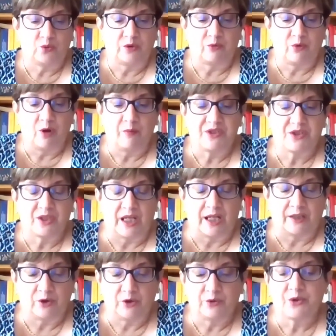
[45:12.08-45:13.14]
to the Rome
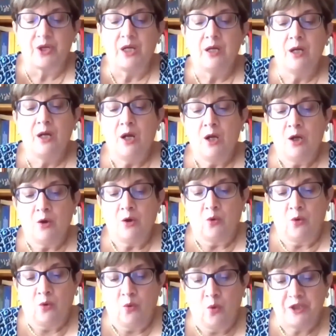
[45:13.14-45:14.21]
Statutes,
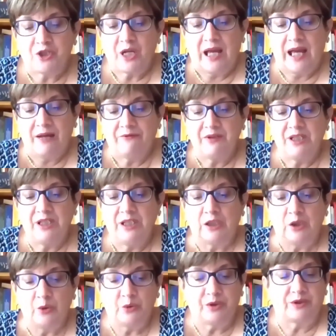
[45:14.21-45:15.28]
which have
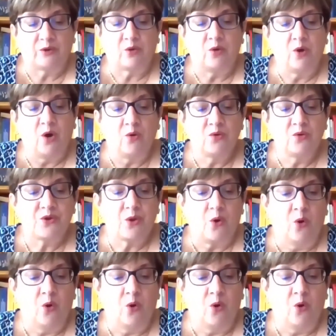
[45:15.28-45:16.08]
included clause